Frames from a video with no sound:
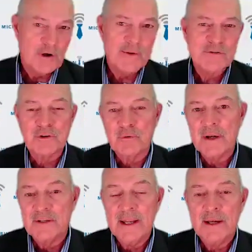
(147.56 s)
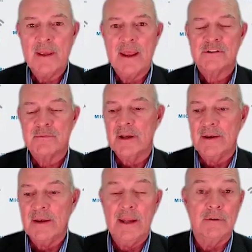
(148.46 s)
absolutely right. Data
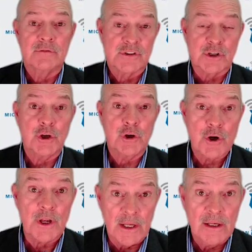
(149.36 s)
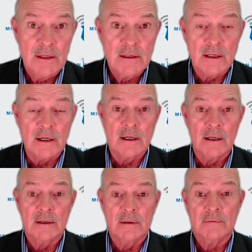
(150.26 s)
management and security,
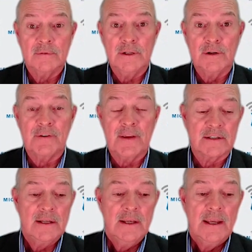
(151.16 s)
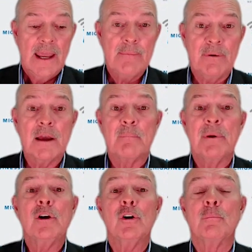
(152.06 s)
in effect, have become
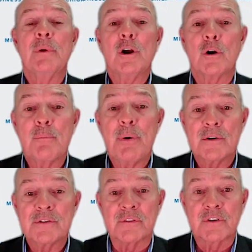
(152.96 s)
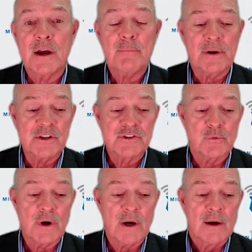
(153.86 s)
bigger and bigger parts of companies to
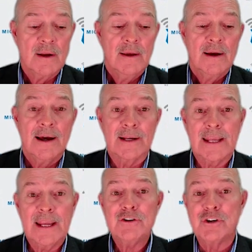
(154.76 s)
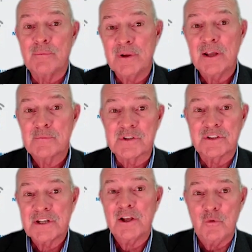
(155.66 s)
where on occasion it becomes the
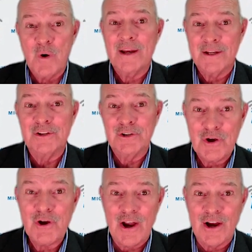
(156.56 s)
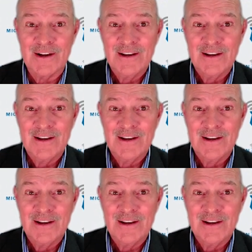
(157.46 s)
tail wagging the dog.